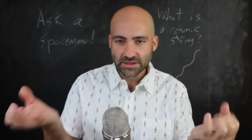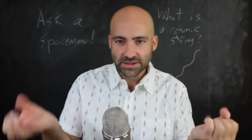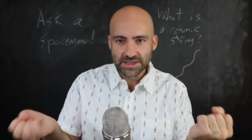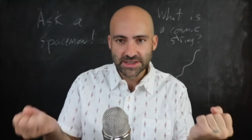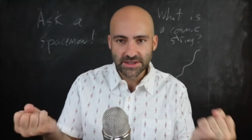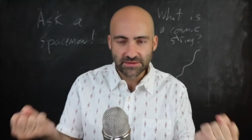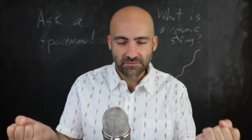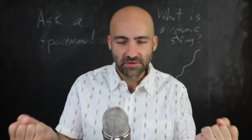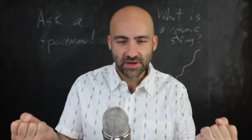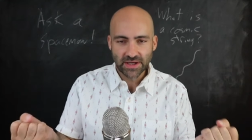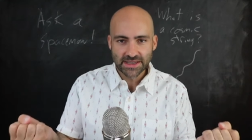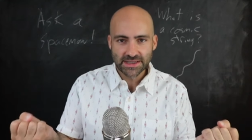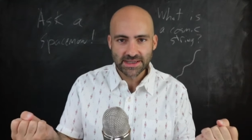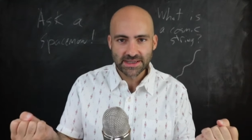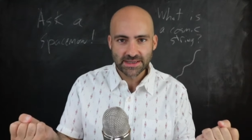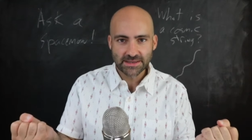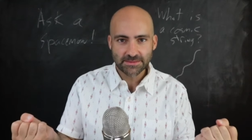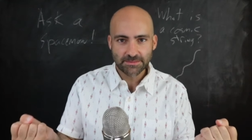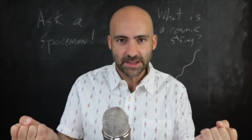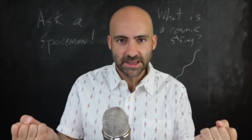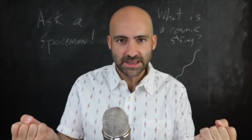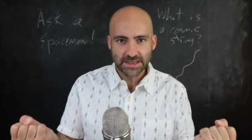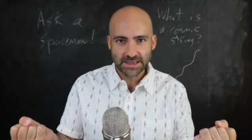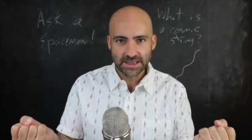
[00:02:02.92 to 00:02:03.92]
are defects in
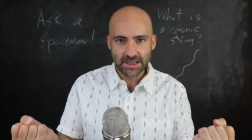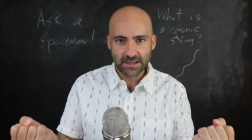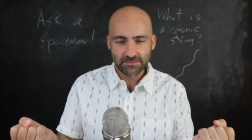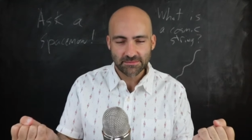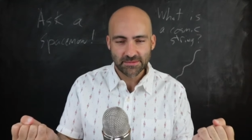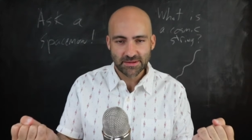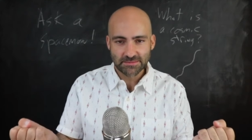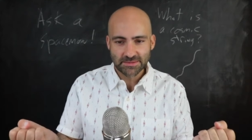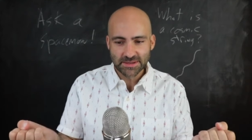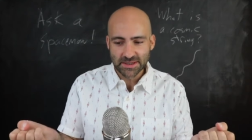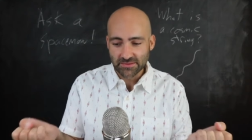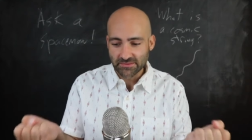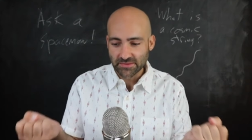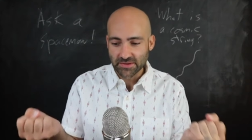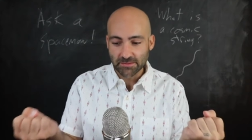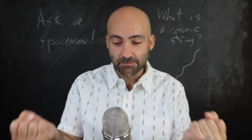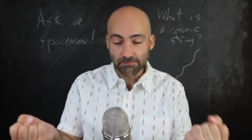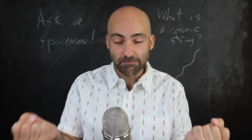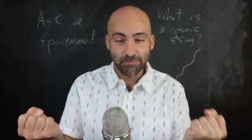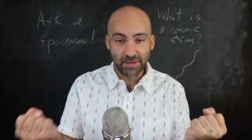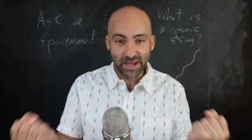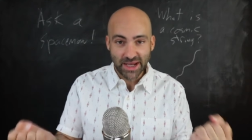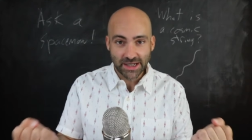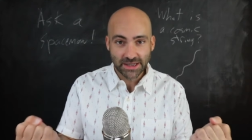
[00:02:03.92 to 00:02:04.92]
space-time themselves.
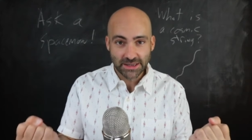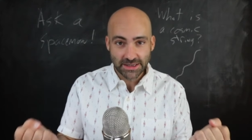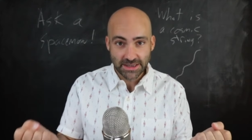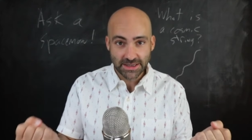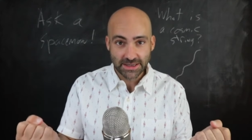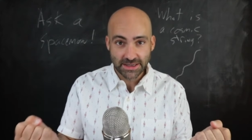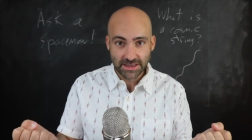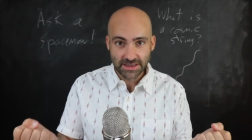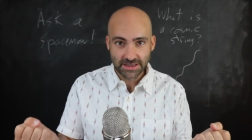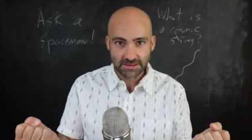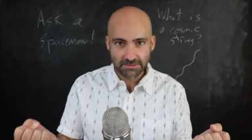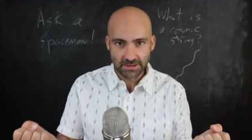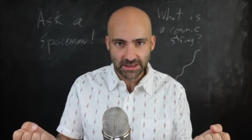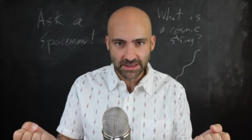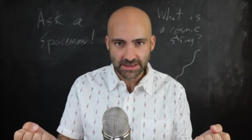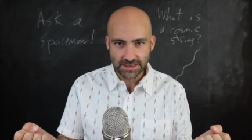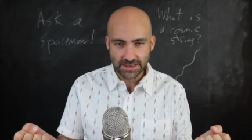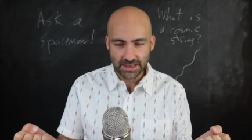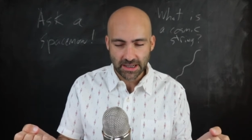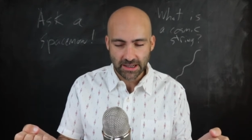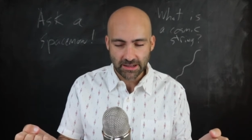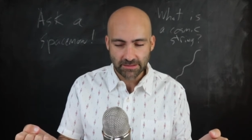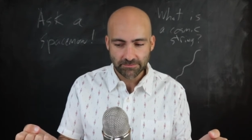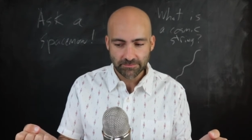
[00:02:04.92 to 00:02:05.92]
They're baked into
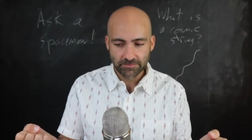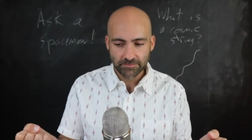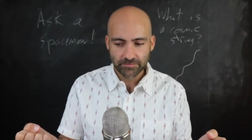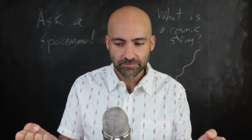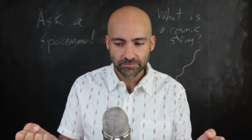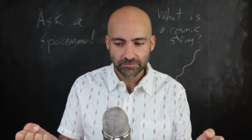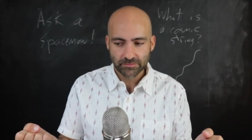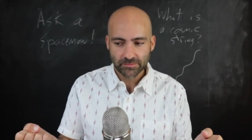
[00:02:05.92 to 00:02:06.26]
space-time.